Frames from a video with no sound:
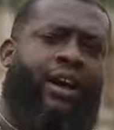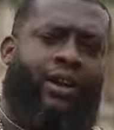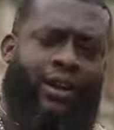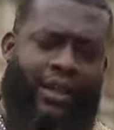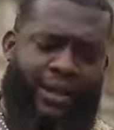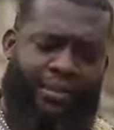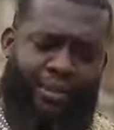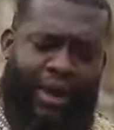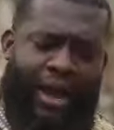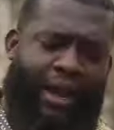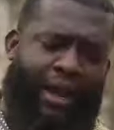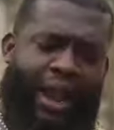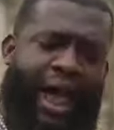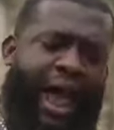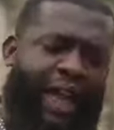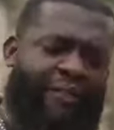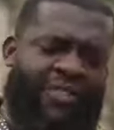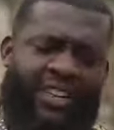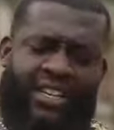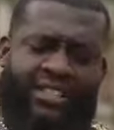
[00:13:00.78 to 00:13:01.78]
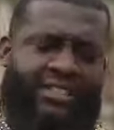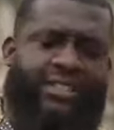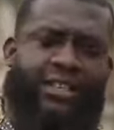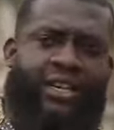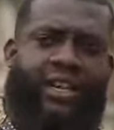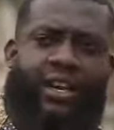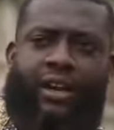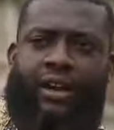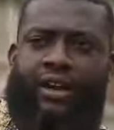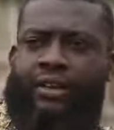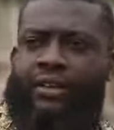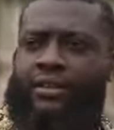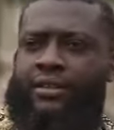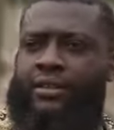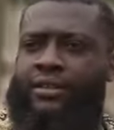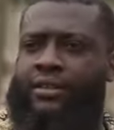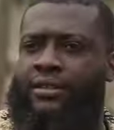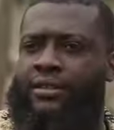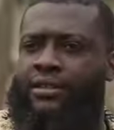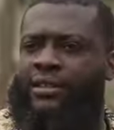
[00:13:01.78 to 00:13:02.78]
girl in my life this year.
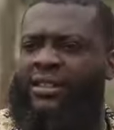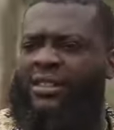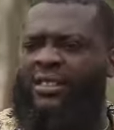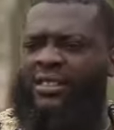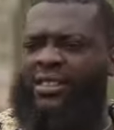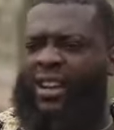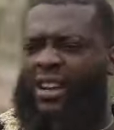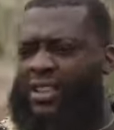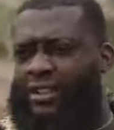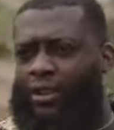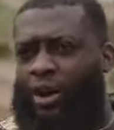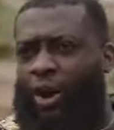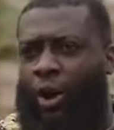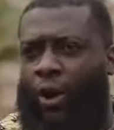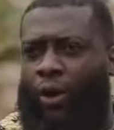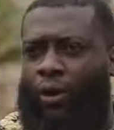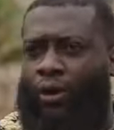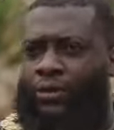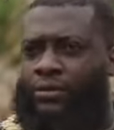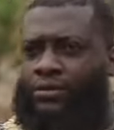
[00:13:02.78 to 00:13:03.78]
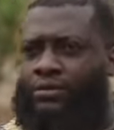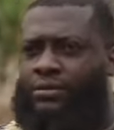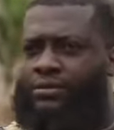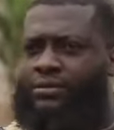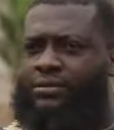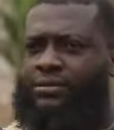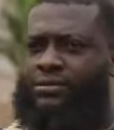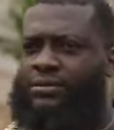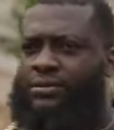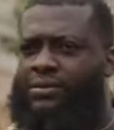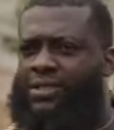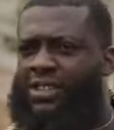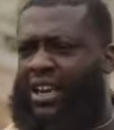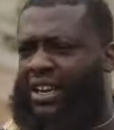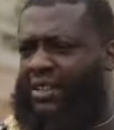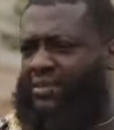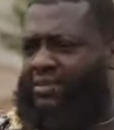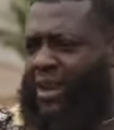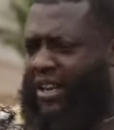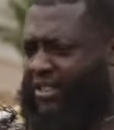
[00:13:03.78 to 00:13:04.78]
Not at all.
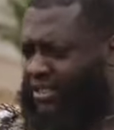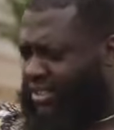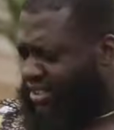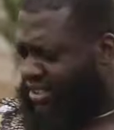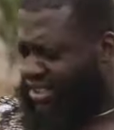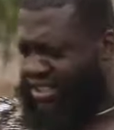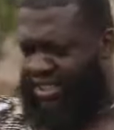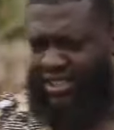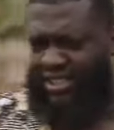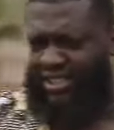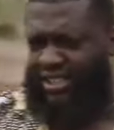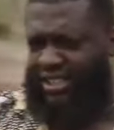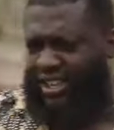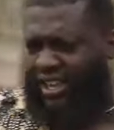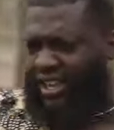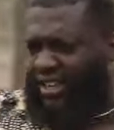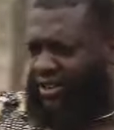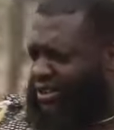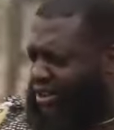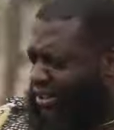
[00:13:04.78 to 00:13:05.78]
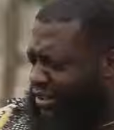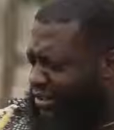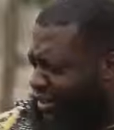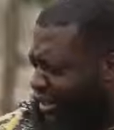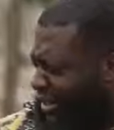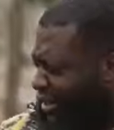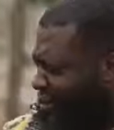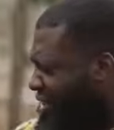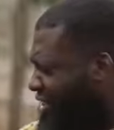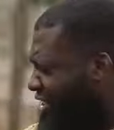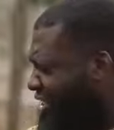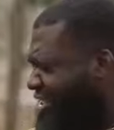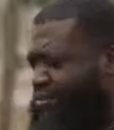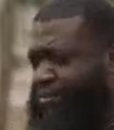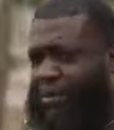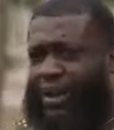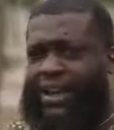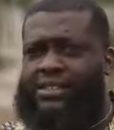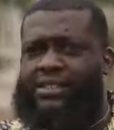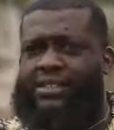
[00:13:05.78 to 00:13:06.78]
Can you imagine? She just, look at the way she
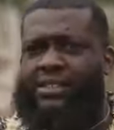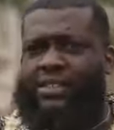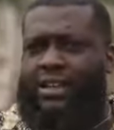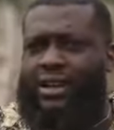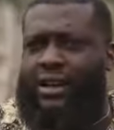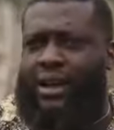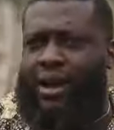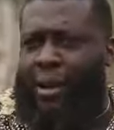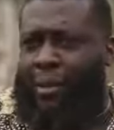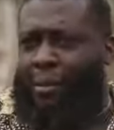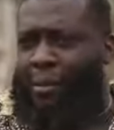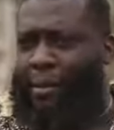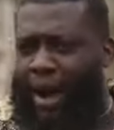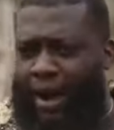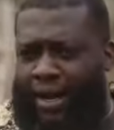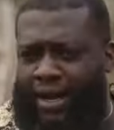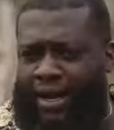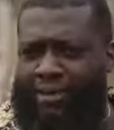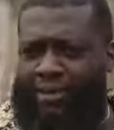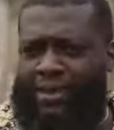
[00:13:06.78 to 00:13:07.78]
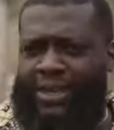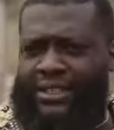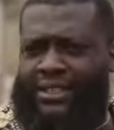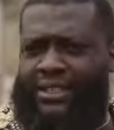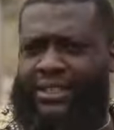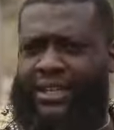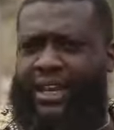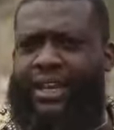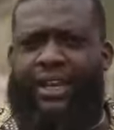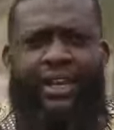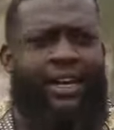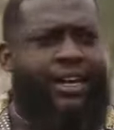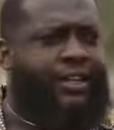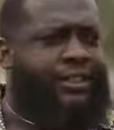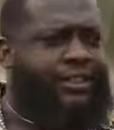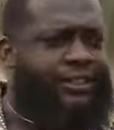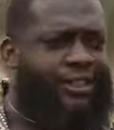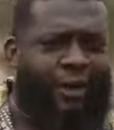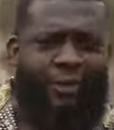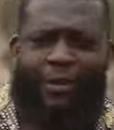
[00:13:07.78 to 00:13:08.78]
spent money on me today,
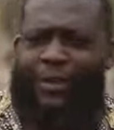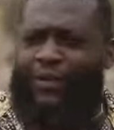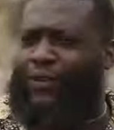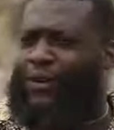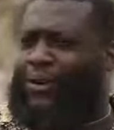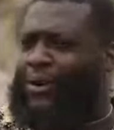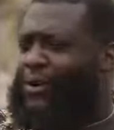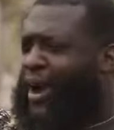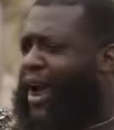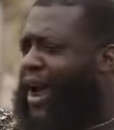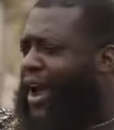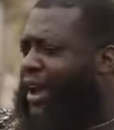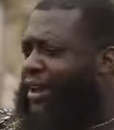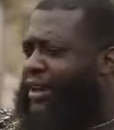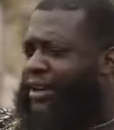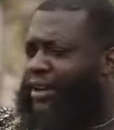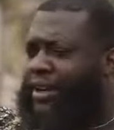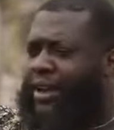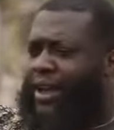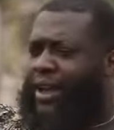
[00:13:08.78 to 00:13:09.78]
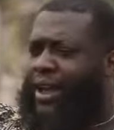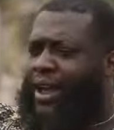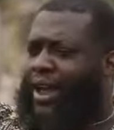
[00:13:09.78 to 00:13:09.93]
took me for a ride,